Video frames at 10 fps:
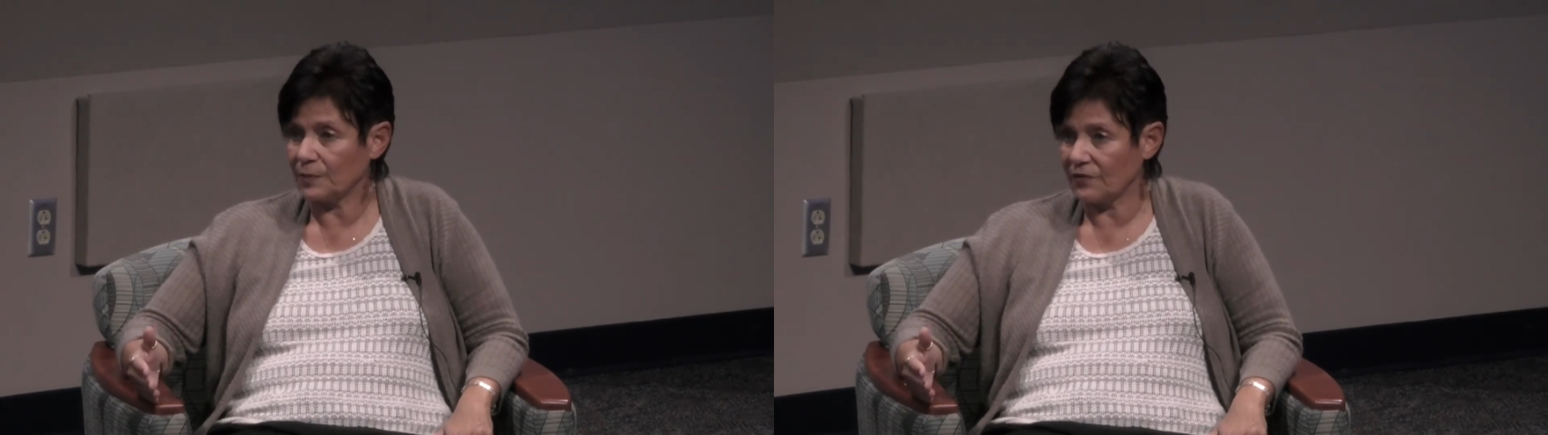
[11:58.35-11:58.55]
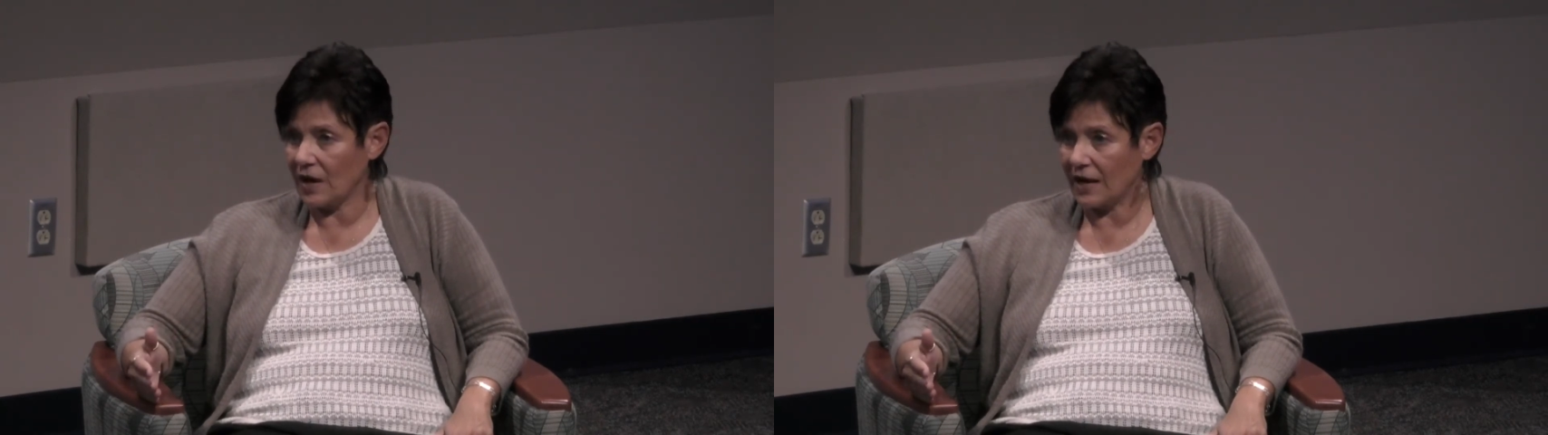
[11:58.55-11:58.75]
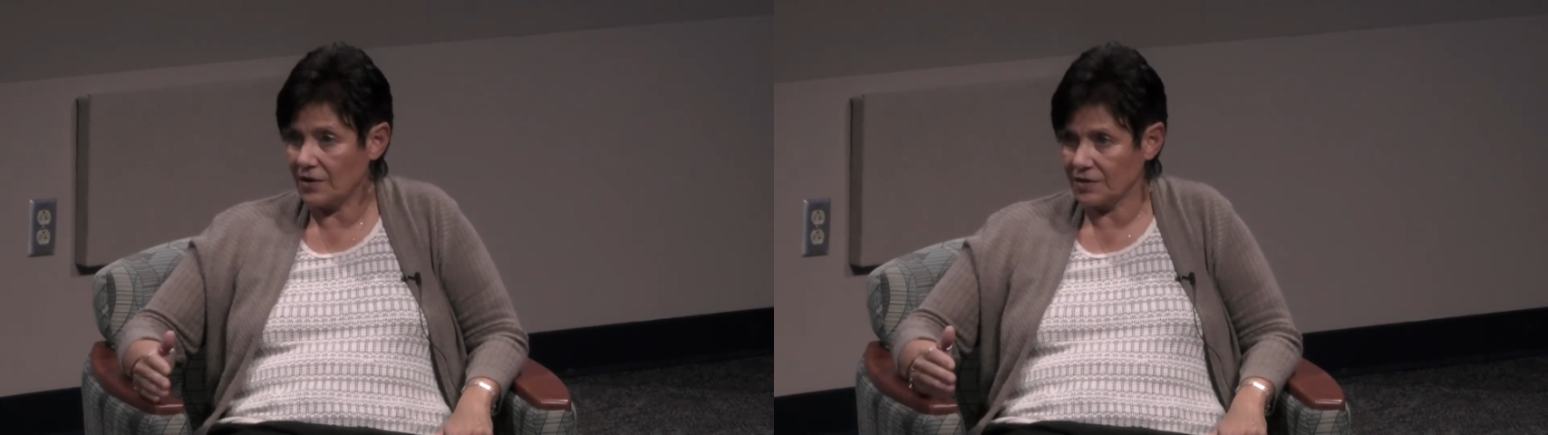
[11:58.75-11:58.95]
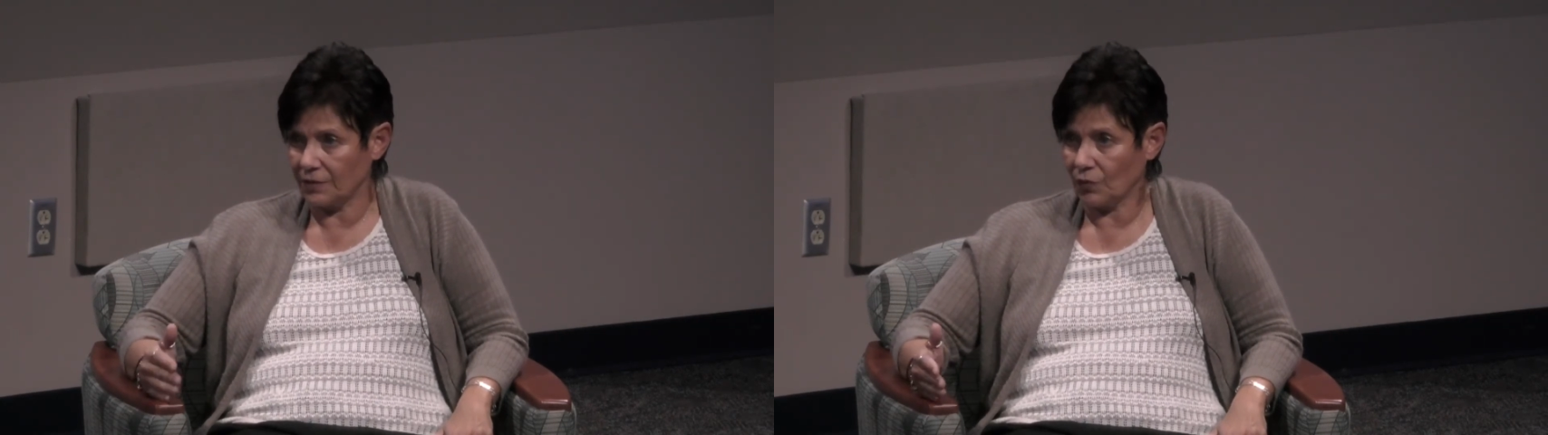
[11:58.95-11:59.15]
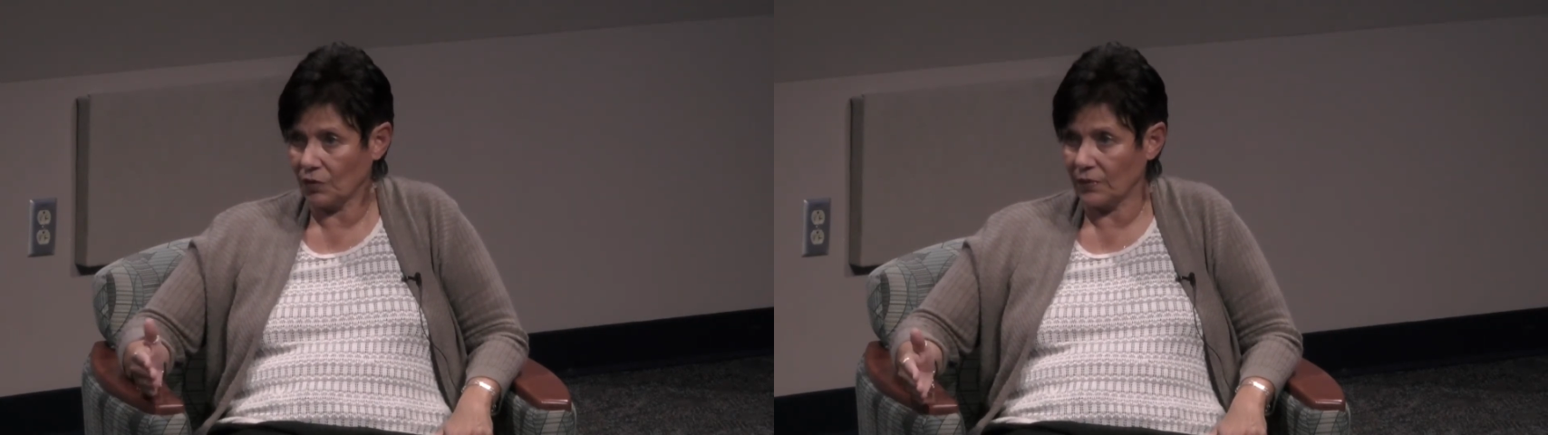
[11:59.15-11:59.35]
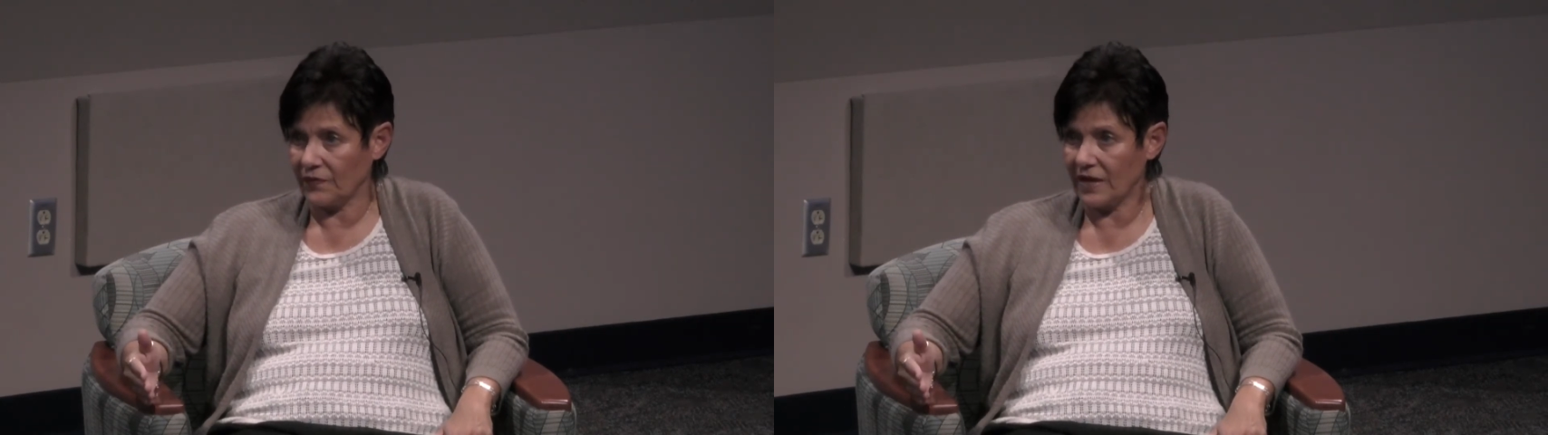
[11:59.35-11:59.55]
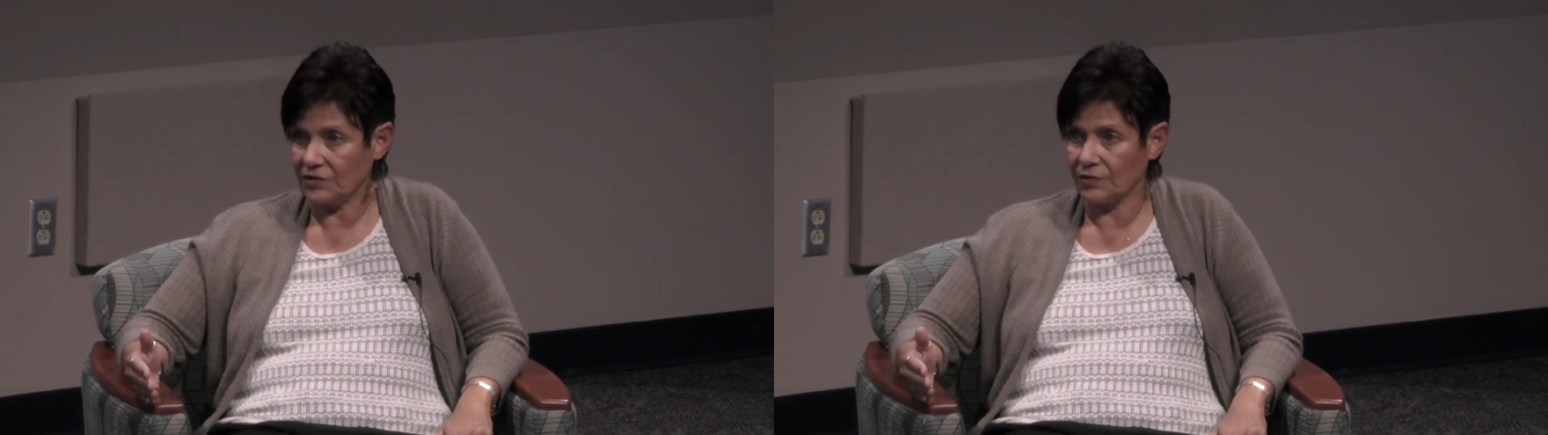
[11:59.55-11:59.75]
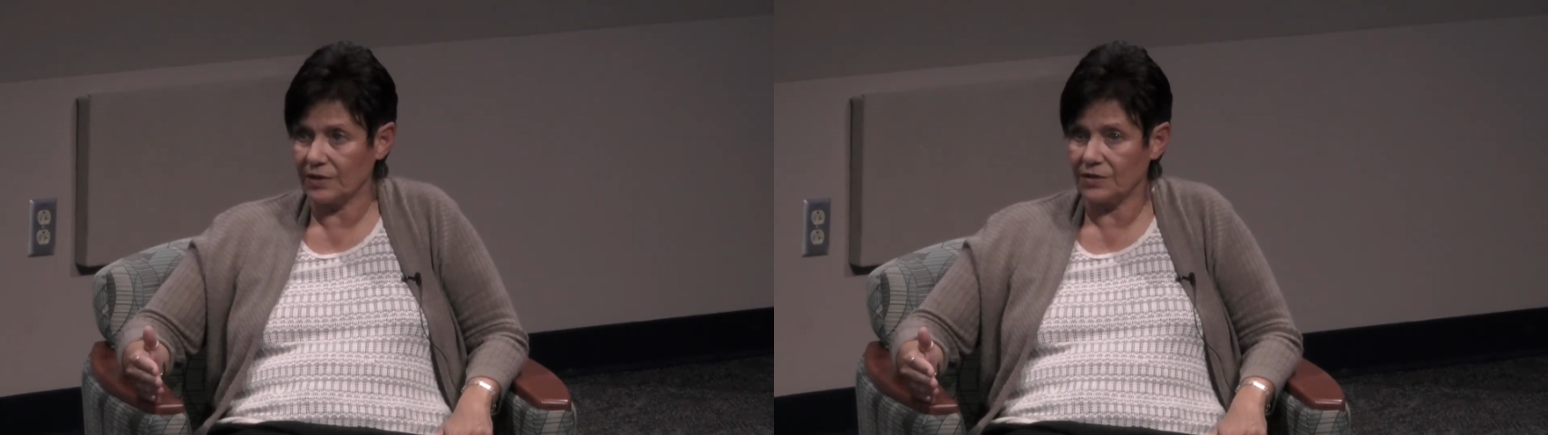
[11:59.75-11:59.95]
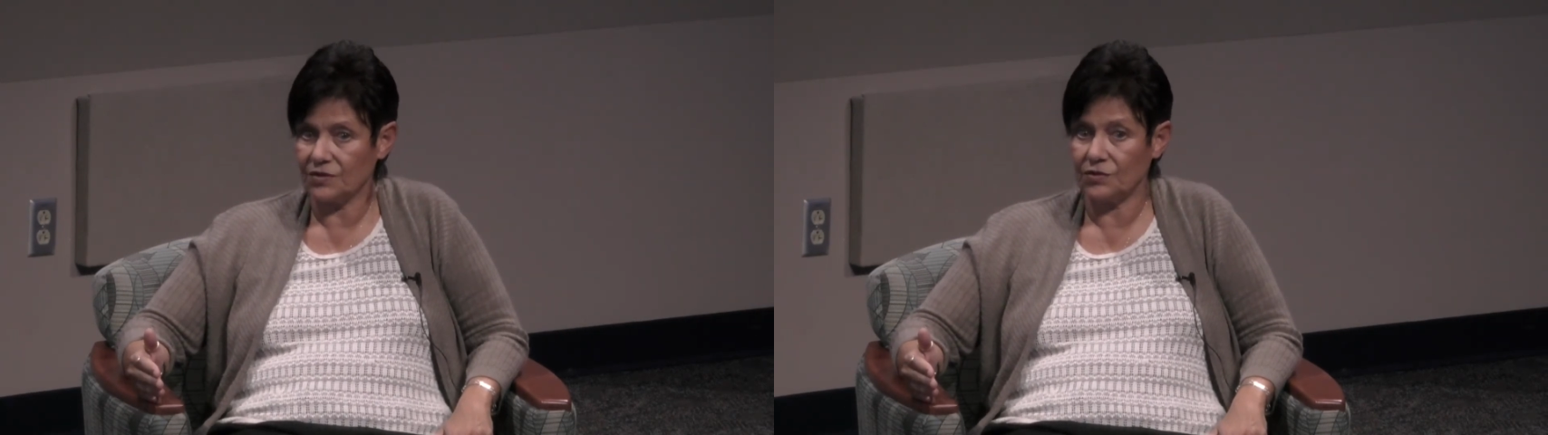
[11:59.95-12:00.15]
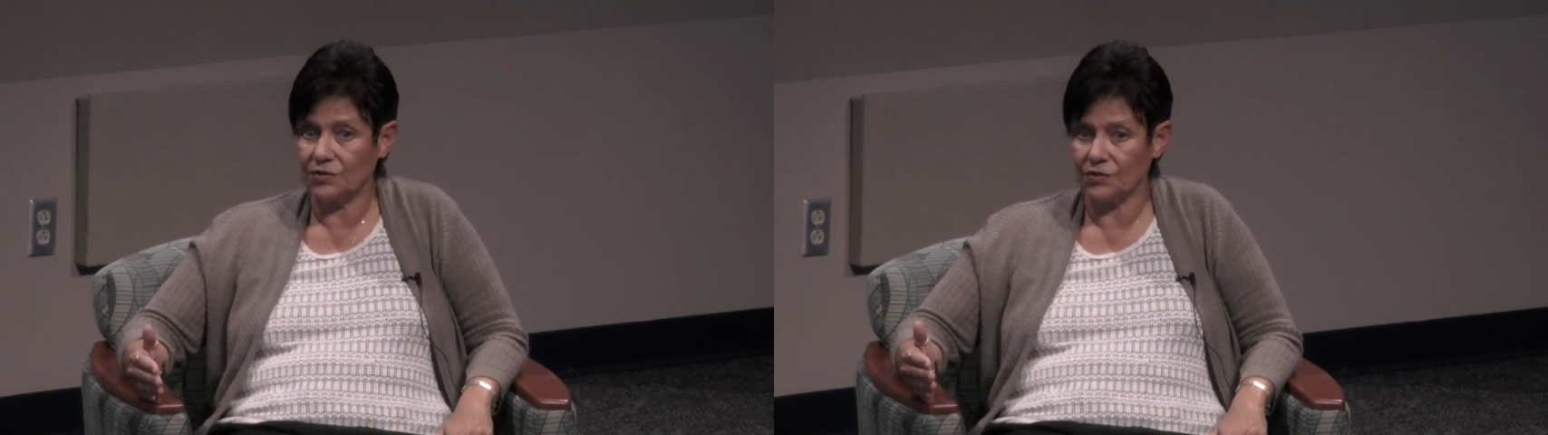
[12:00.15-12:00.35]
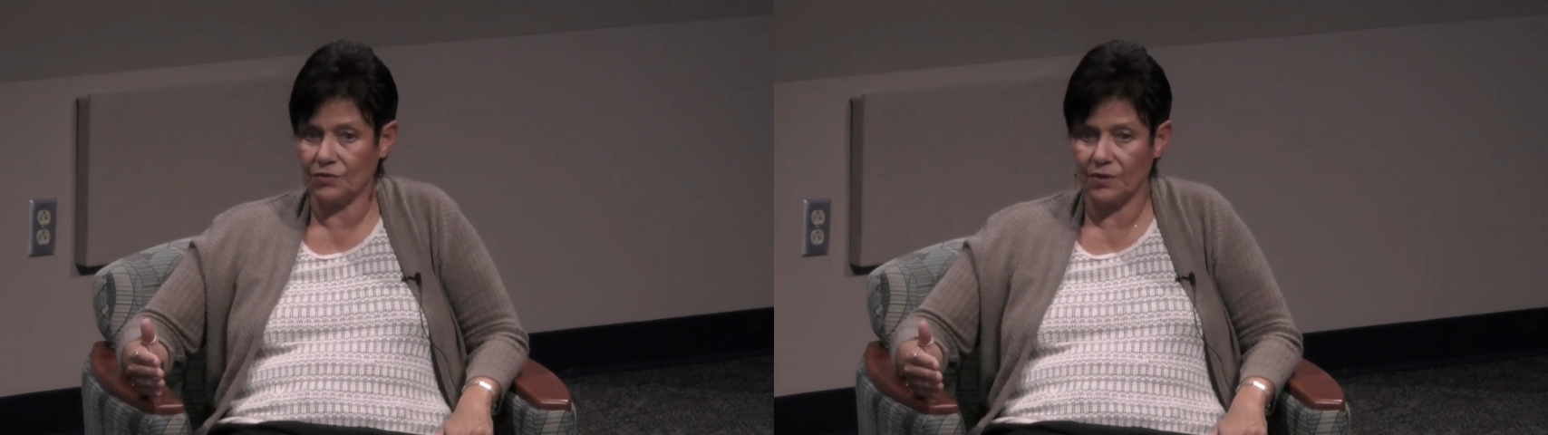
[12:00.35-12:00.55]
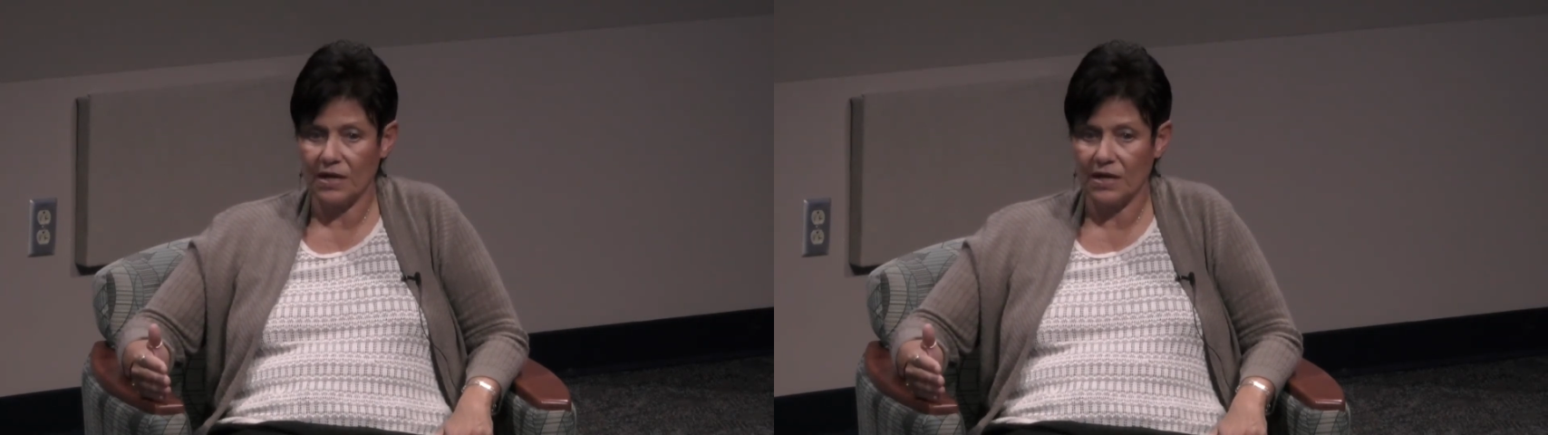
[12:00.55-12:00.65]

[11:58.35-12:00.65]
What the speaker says: providers that work with veterans to